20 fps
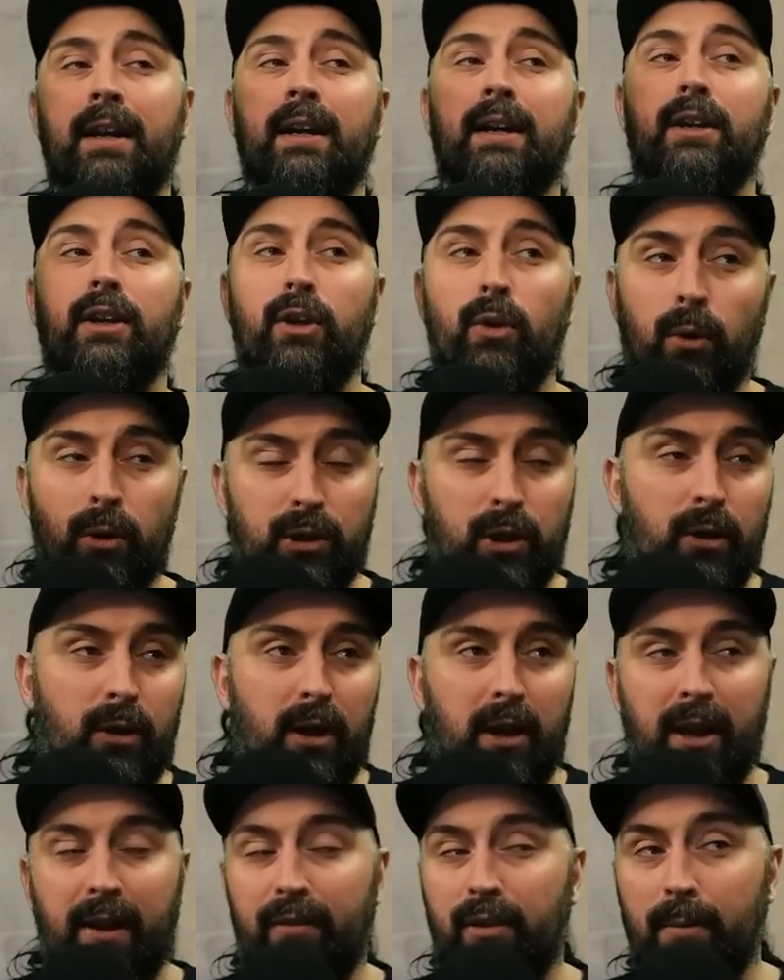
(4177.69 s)
You also can
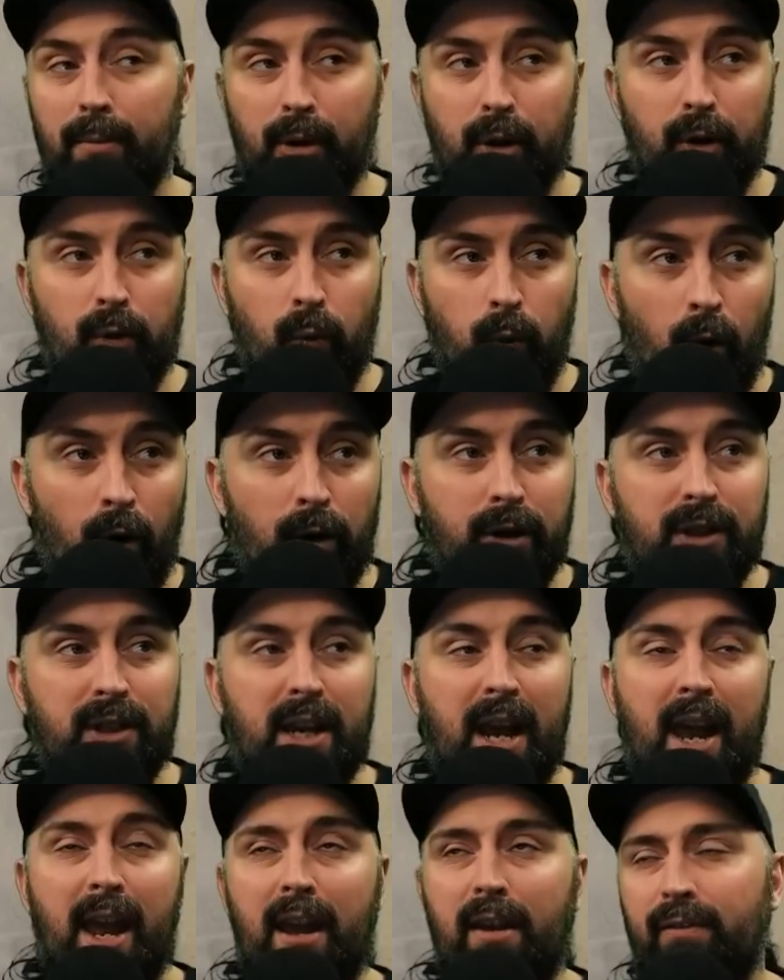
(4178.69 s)
give them a good ward
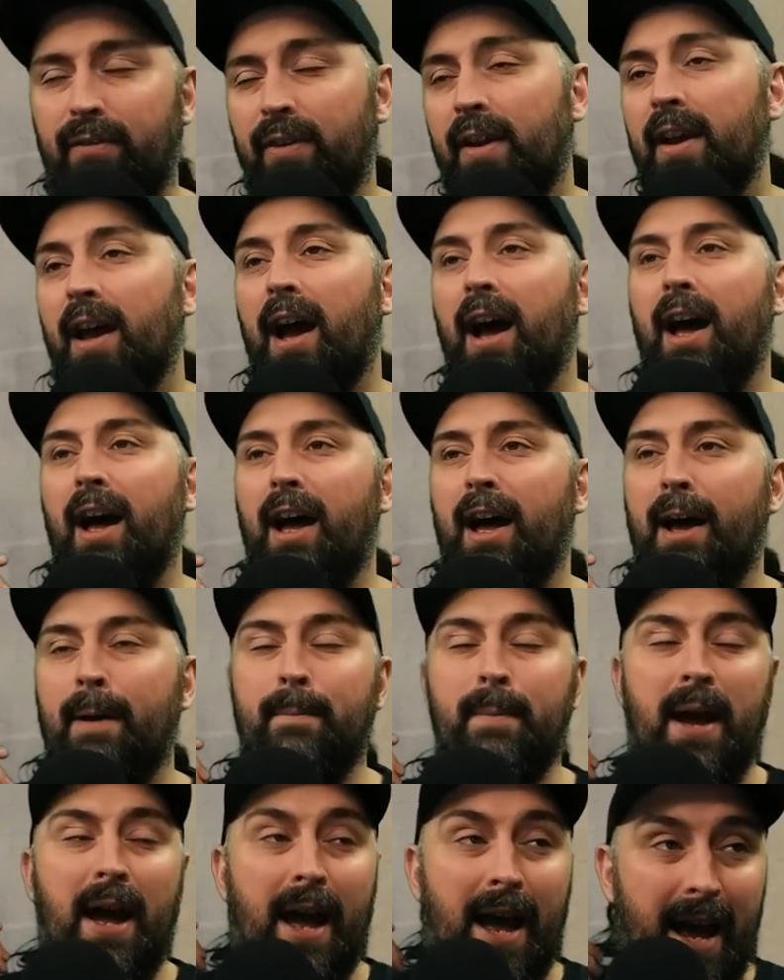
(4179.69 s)
save
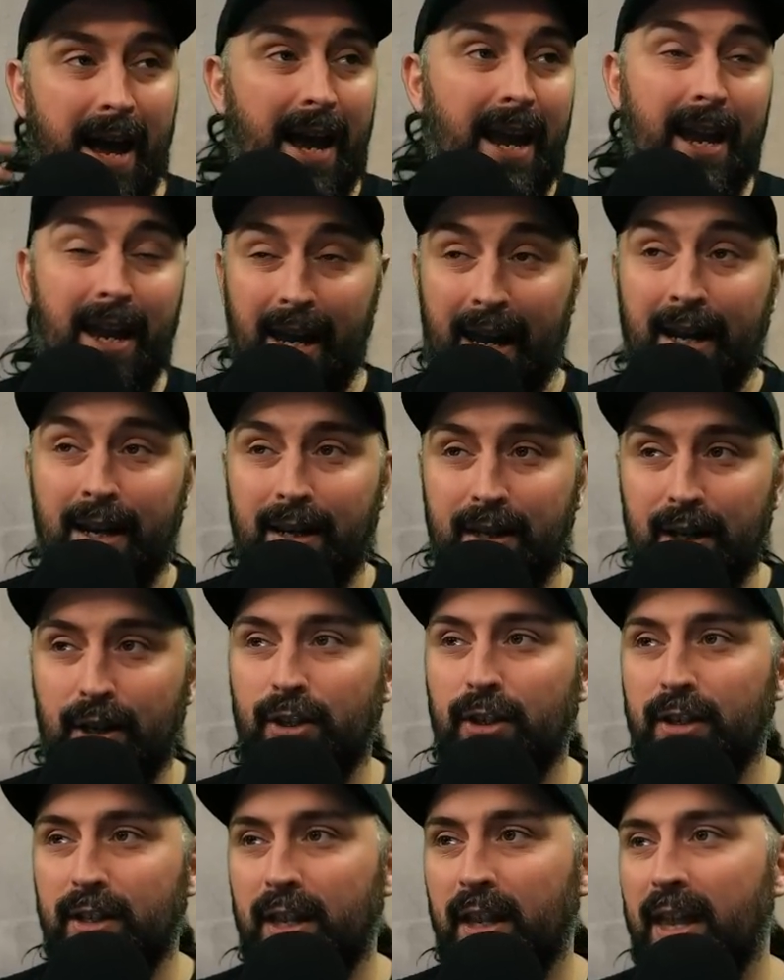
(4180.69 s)
in addition
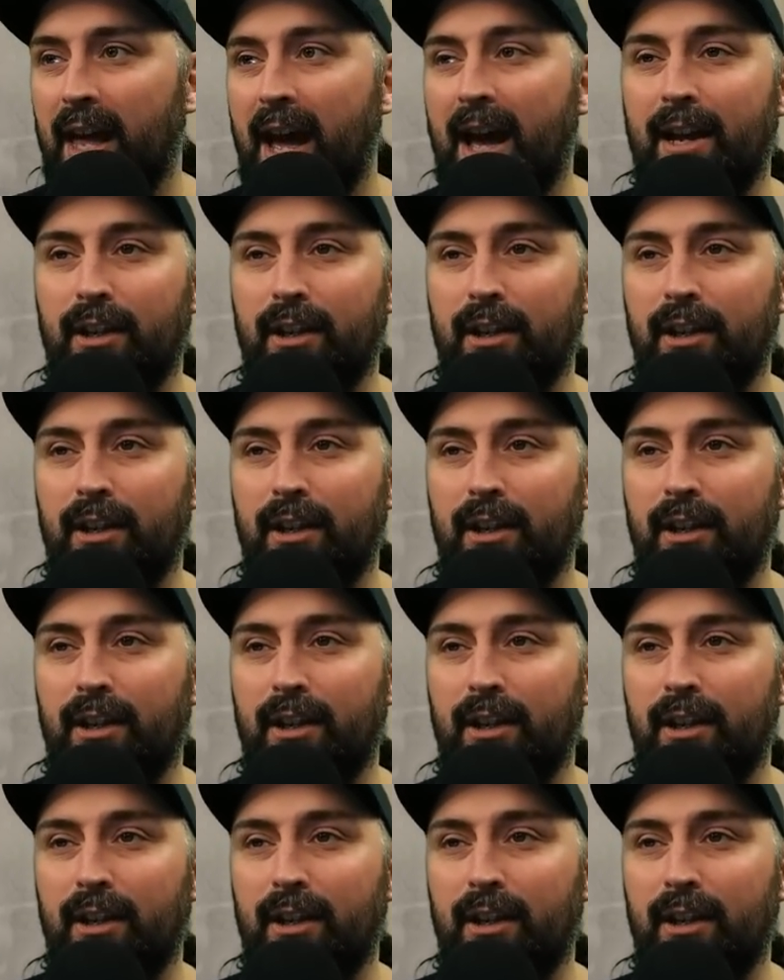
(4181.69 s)
to that.